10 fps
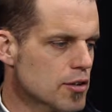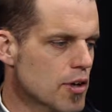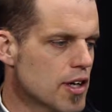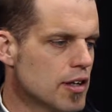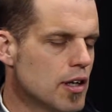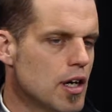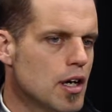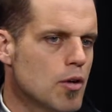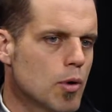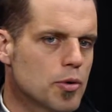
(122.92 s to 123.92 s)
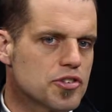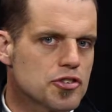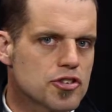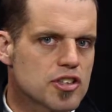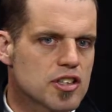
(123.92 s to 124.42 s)
grade. What was
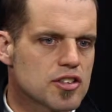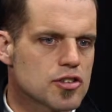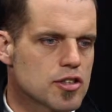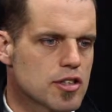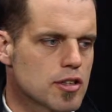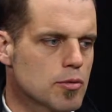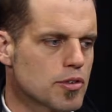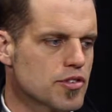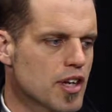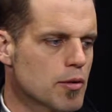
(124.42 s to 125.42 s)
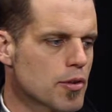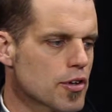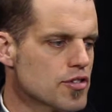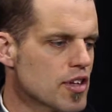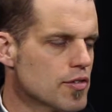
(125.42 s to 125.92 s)
interesting this year was that with
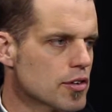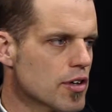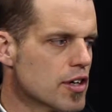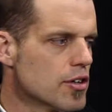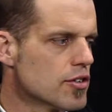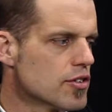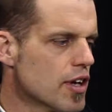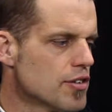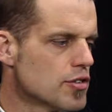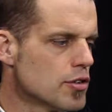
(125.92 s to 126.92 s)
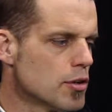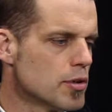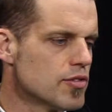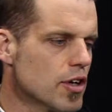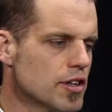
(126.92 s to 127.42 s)
our 7th graders, as you know,
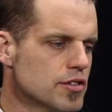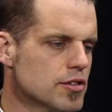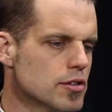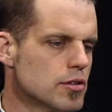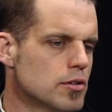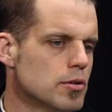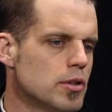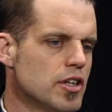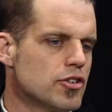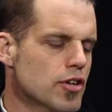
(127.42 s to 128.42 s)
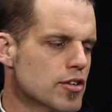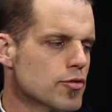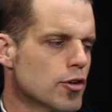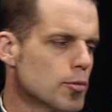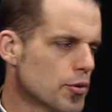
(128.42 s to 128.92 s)
we've gone to
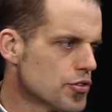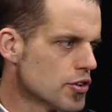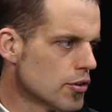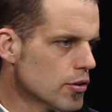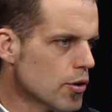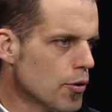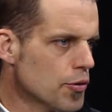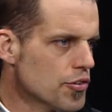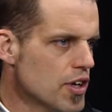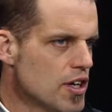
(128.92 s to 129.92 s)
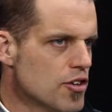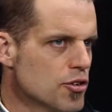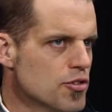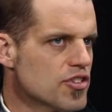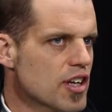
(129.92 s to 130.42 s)
transferable skill goals.
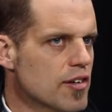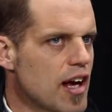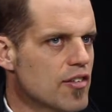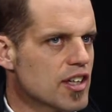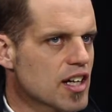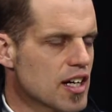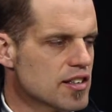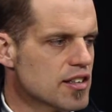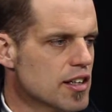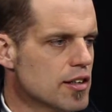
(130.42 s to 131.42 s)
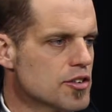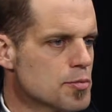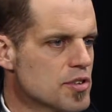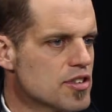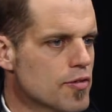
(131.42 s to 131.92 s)
So instead of having
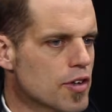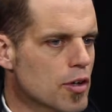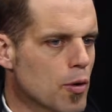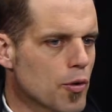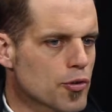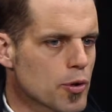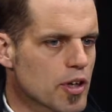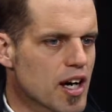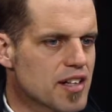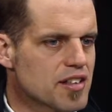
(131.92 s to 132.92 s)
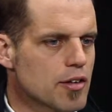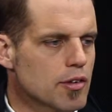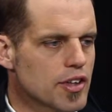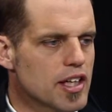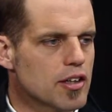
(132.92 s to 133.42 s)
content-specific goals or
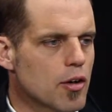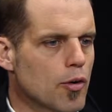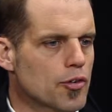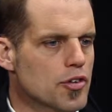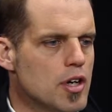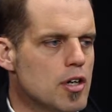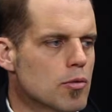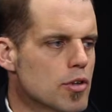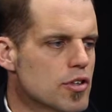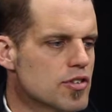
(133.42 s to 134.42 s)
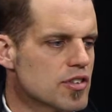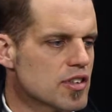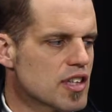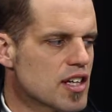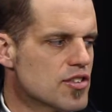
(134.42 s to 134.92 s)
content-related goals, we're
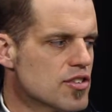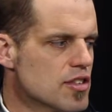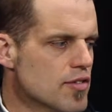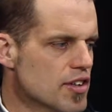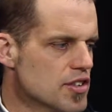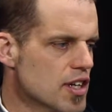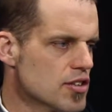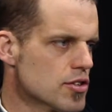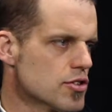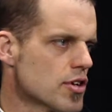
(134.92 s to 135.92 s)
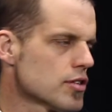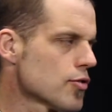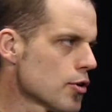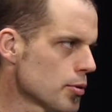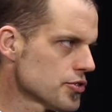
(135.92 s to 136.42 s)
using the Agency of Education's
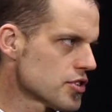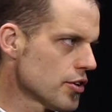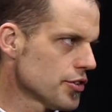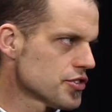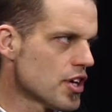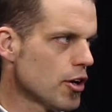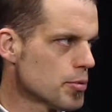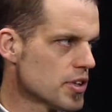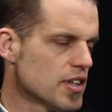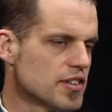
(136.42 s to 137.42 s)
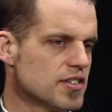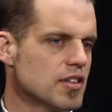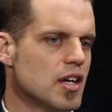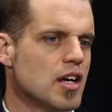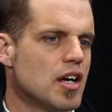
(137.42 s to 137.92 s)
transferable skills to help kids